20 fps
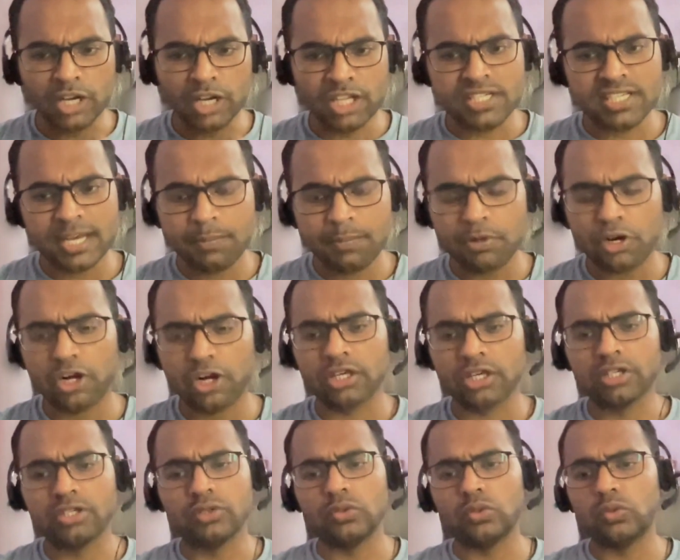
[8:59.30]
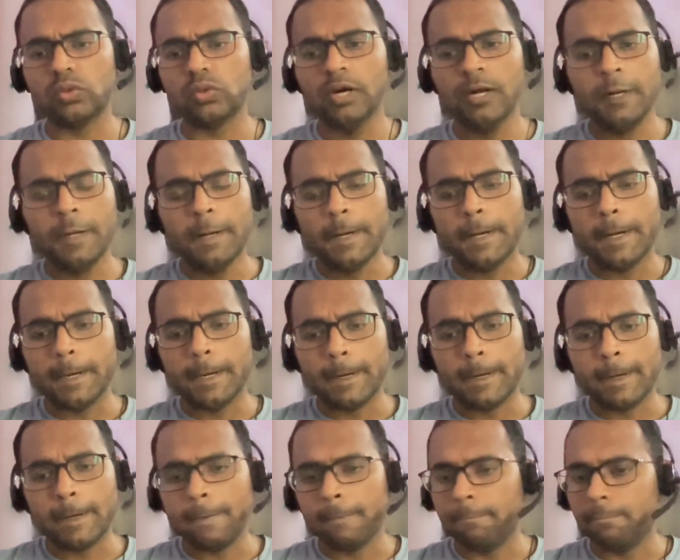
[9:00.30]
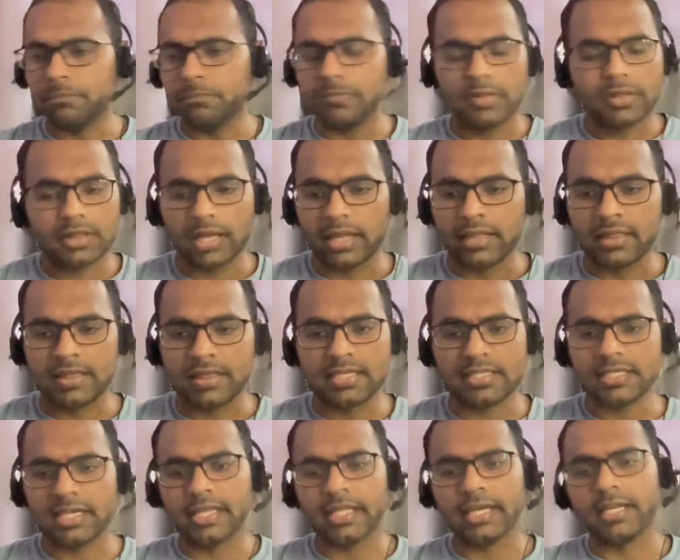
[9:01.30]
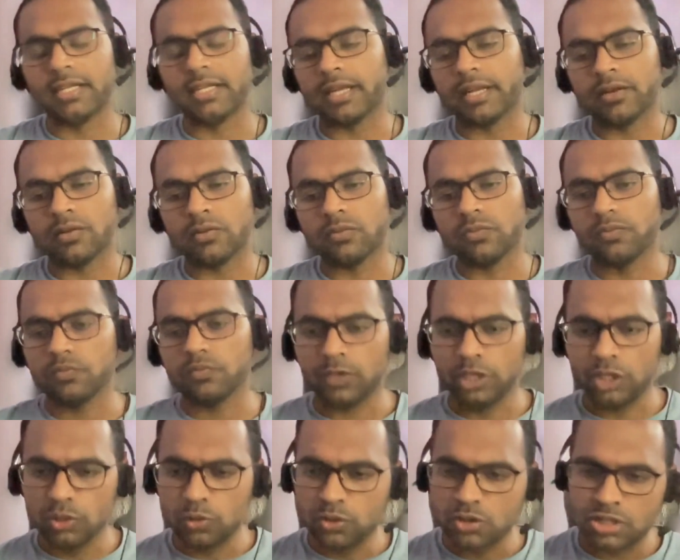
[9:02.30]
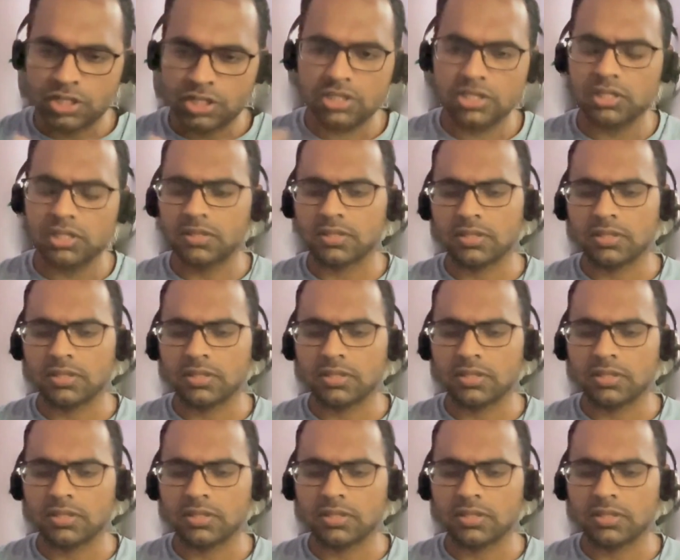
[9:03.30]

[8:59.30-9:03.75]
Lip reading: their product do, and things like that. And we use